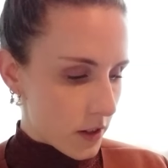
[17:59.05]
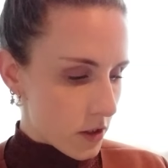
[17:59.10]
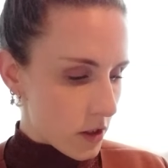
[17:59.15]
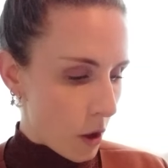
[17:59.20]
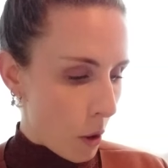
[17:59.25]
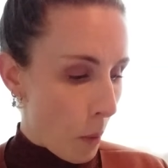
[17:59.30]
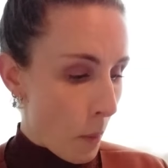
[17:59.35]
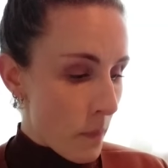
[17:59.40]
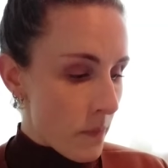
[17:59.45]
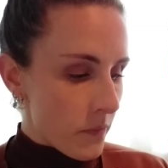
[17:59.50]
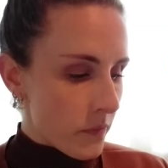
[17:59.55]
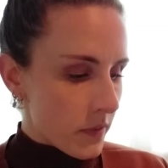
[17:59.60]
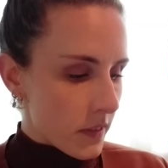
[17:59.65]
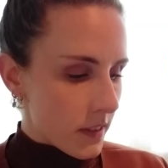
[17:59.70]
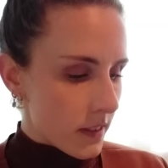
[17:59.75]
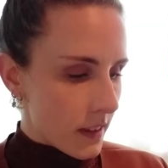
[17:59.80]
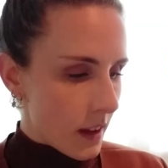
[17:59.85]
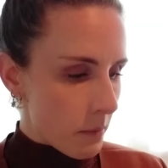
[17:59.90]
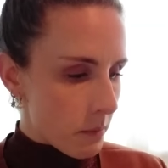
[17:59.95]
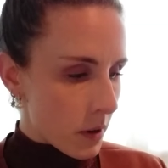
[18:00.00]
So
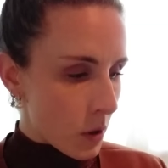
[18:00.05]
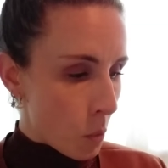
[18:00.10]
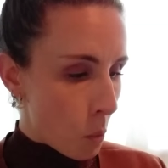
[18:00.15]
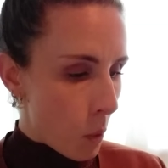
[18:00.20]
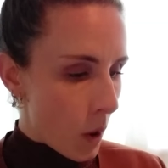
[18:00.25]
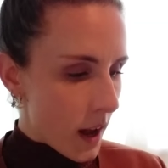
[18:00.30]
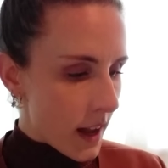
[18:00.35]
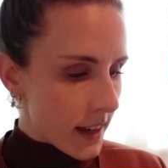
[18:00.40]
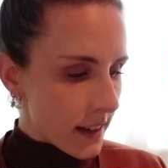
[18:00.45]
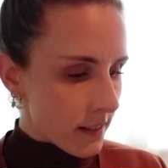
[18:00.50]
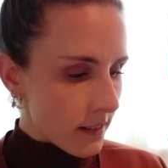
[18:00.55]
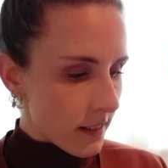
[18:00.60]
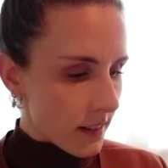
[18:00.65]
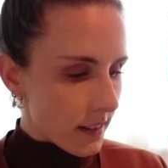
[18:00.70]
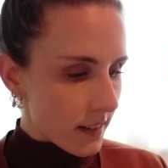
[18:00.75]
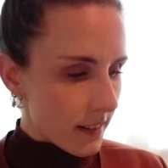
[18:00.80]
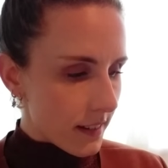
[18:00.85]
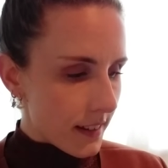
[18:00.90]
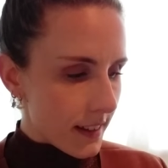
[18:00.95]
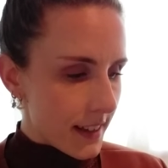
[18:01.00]
number 1
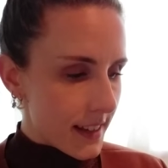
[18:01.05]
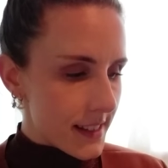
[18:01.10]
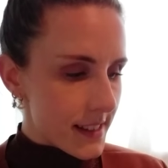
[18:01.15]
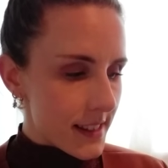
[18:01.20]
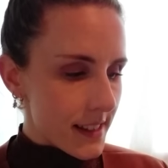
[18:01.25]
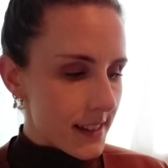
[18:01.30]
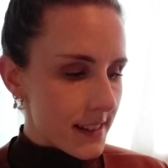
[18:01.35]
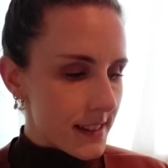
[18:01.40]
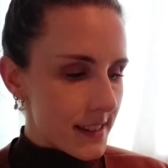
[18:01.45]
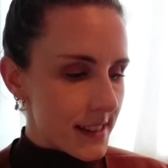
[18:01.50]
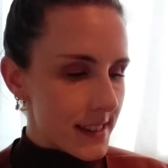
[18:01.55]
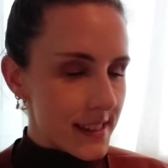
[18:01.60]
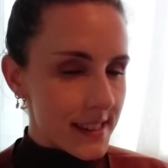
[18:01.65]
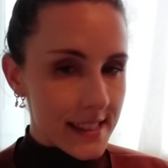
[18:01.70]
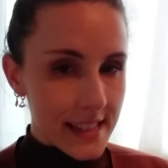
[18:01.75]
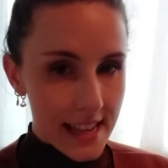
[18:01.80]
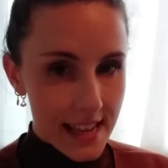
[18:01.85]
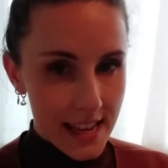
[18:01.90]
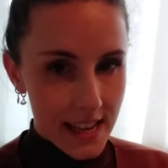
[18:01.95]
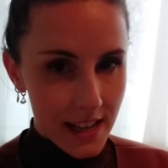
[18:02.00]
is
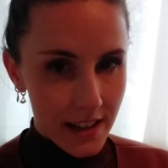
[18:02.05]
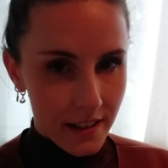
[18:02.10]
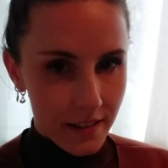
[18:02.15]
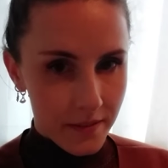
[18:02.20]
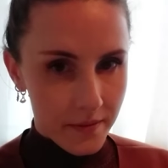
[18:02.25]
C.